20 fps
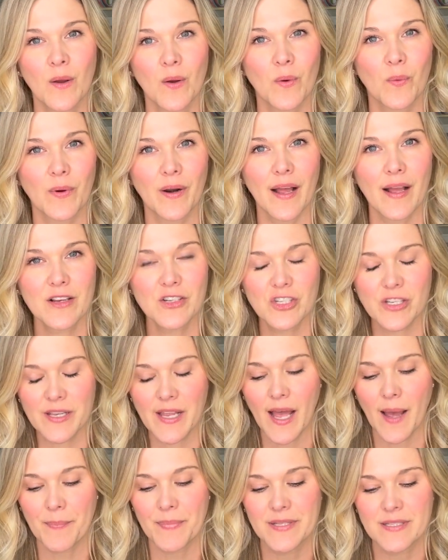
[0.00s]
What actually
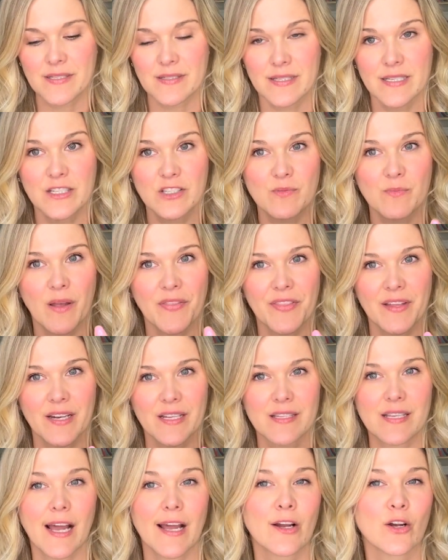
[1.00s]
happens is each month, an
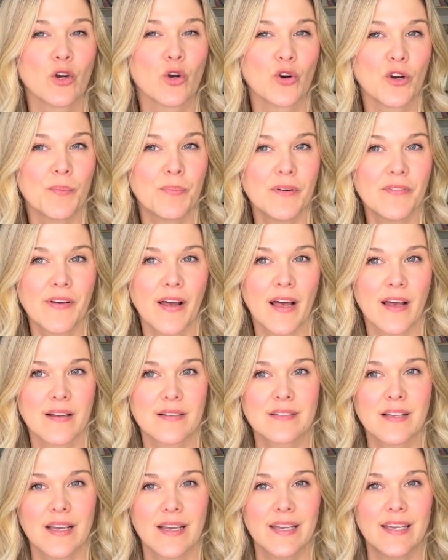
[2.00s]
entire group of
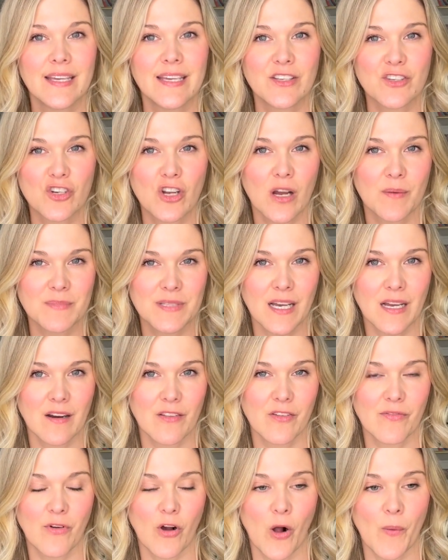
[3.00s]
eggs each comes out of
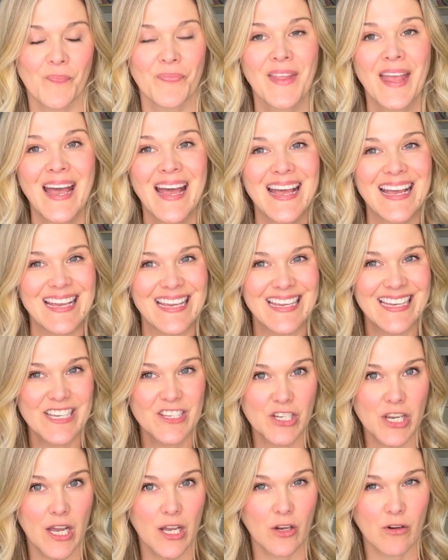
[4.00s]
the vault.
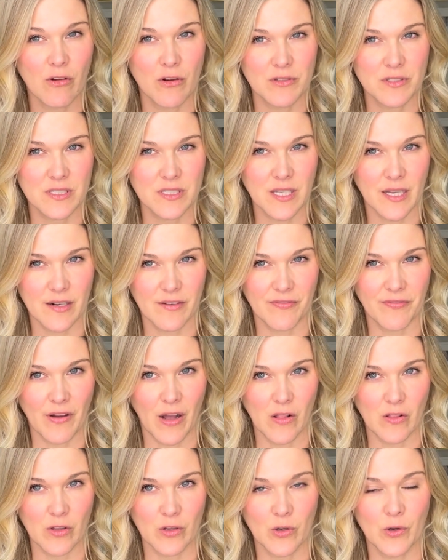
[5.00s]
Each egg grows inside a
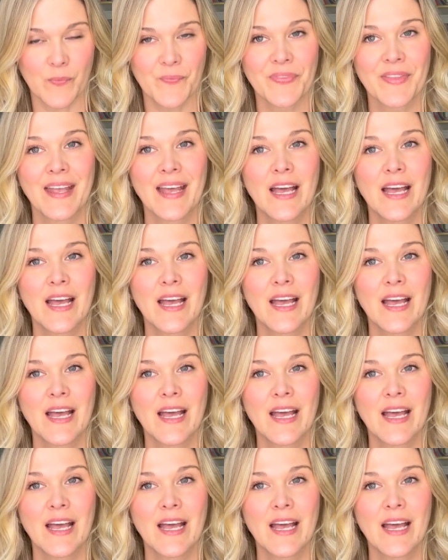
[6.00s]
follicle.